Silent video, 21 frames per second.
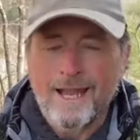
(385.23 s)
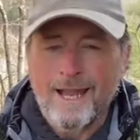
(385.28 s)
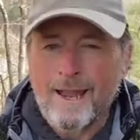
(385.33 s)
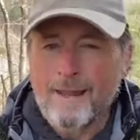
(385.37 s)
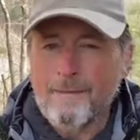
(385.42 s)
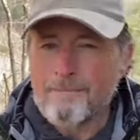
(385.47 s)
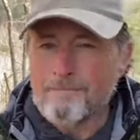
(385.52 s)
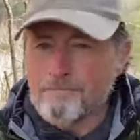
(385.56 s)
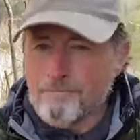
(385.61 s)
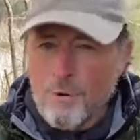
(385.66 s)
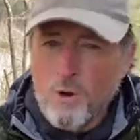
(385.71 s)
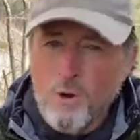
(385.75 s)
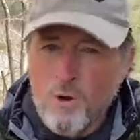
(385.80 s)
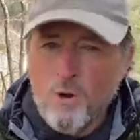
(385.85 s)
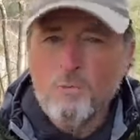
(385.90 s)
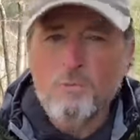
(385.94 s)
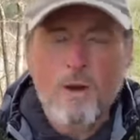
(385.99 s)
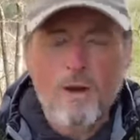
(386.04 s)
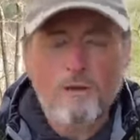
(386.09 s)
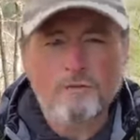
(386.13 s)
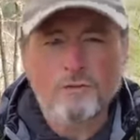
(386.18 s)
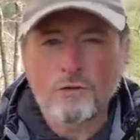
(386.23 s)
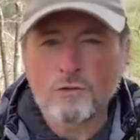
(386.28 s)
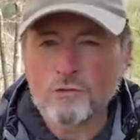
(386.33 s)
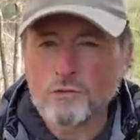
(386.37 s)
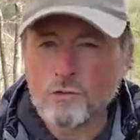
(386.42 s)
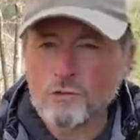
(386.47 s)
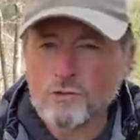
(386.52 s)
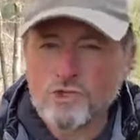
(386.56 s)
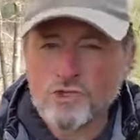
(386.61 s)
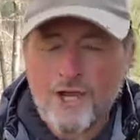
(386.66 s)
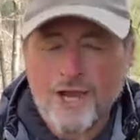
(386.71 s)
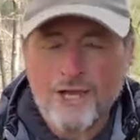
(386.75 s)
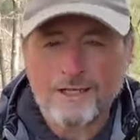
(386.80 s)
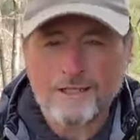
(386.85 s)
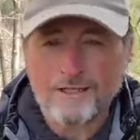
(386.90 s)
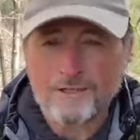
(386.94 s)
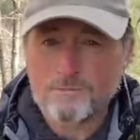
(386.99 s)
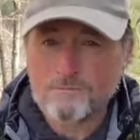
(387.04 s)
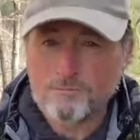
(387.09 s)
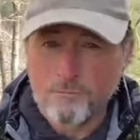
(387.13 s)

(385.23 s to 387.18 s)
and boom, off goes those shotguns,